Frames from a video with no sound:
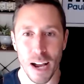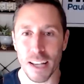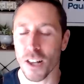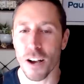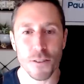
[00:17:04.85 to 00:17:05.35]
I
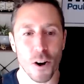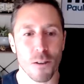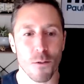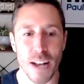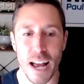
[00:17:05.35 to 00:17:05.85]
love
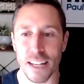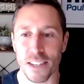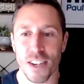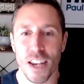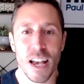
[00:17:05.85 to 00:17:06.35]
carnivore
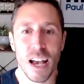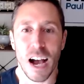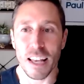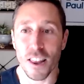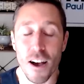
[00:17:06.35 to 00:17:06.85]
diets.
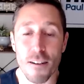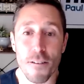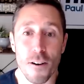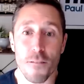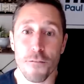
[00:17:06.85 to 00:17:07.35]
I love
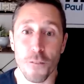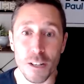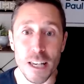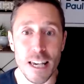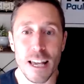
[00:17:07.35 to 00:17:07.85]

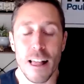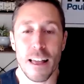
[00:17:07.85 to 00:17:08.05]
fully